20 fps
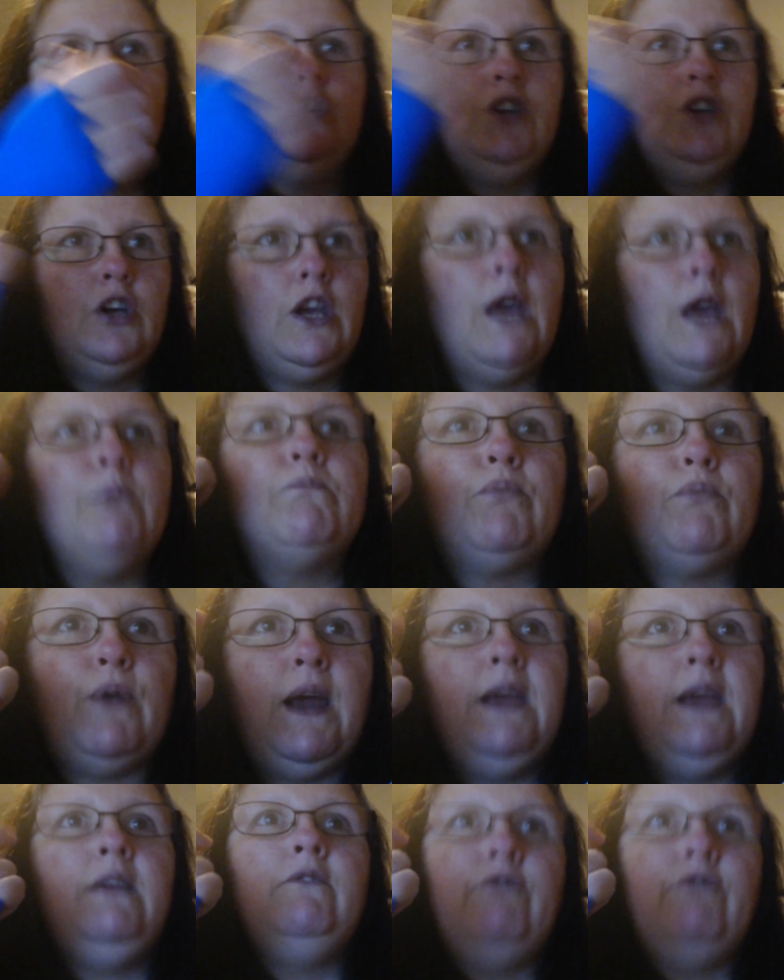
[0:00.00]
you get
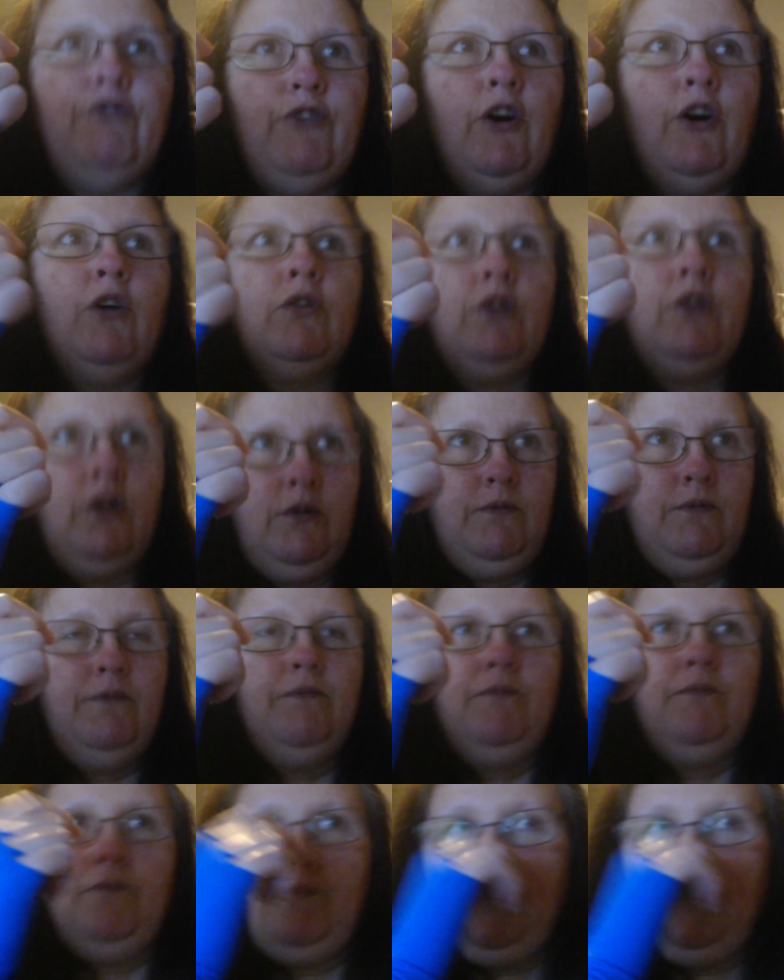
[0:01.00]
brain fog.
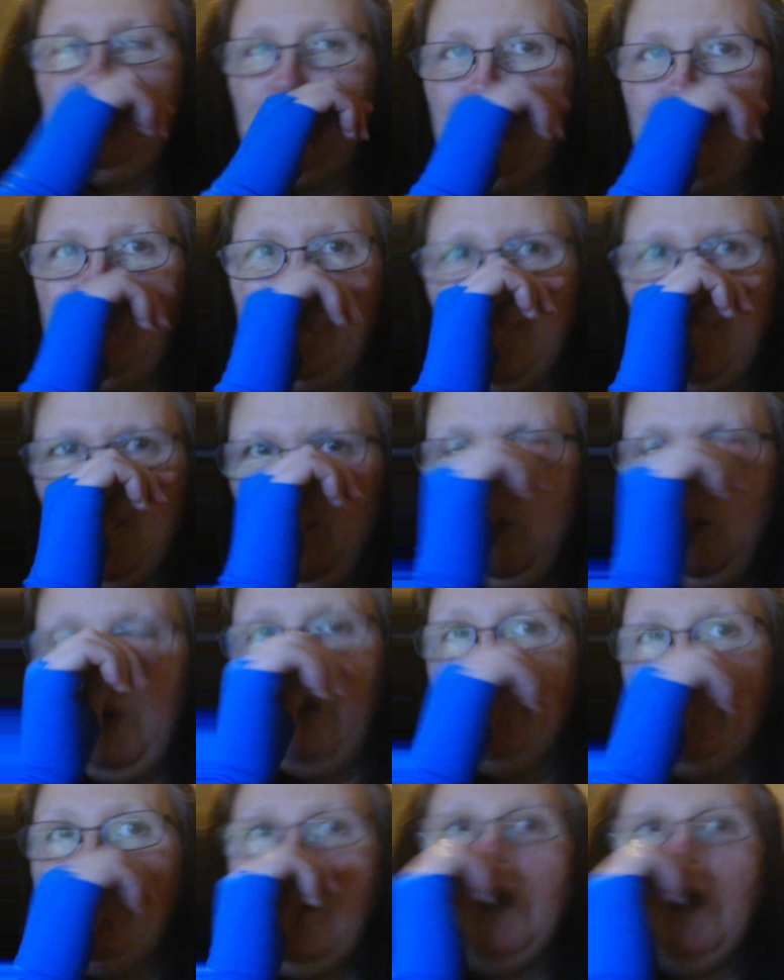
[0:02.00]

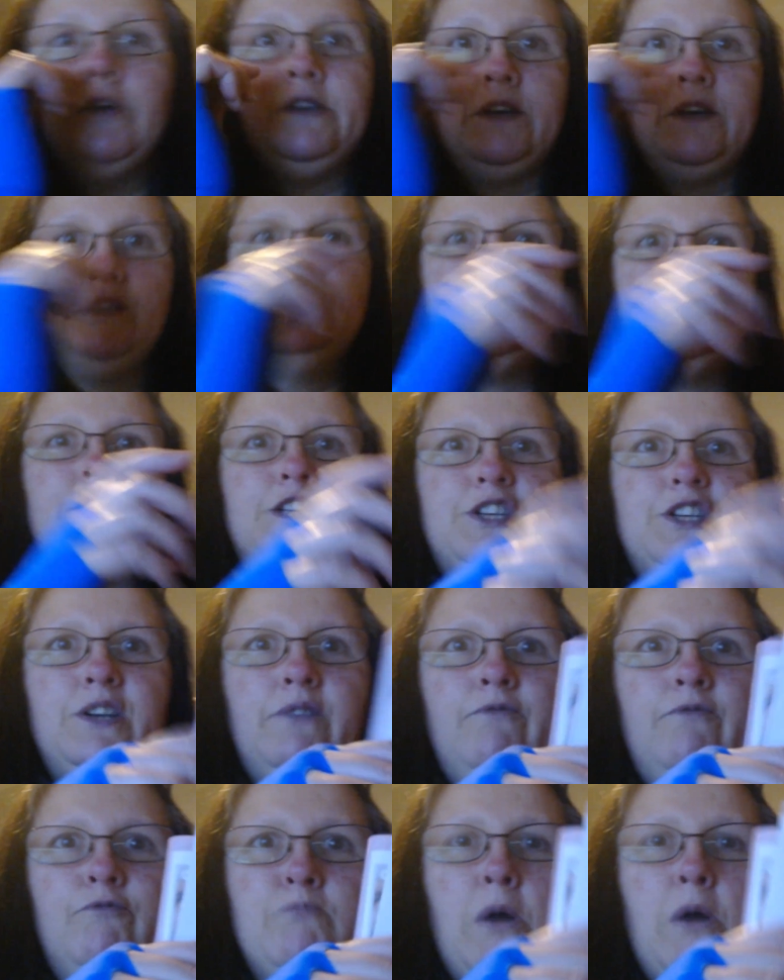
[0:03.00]
With my
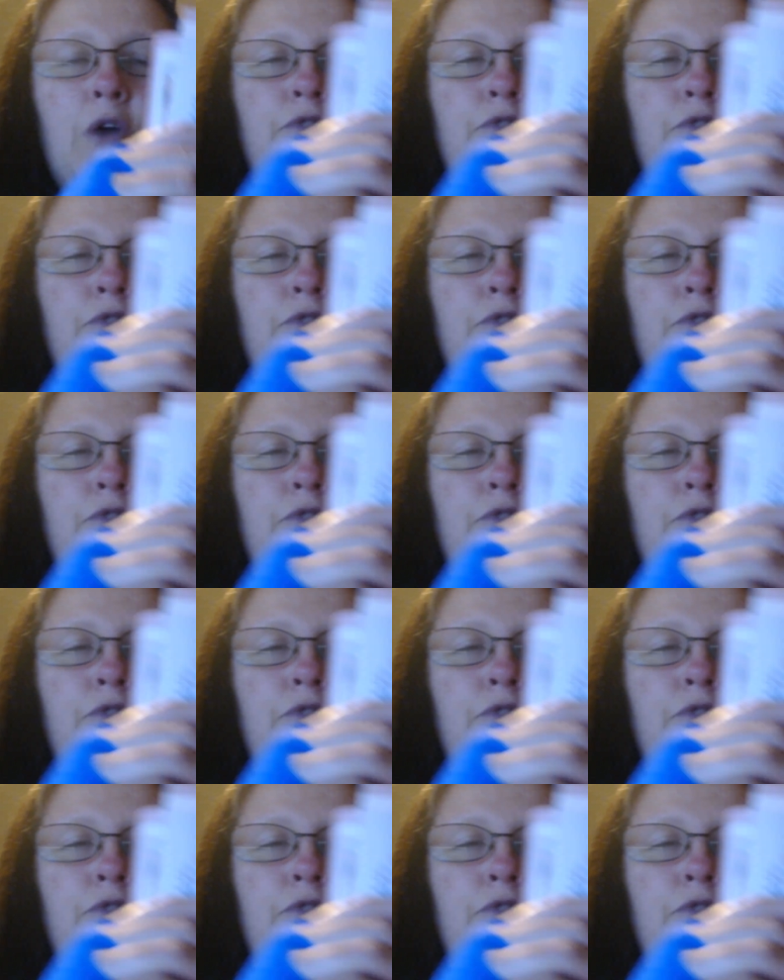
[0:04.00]
condition, my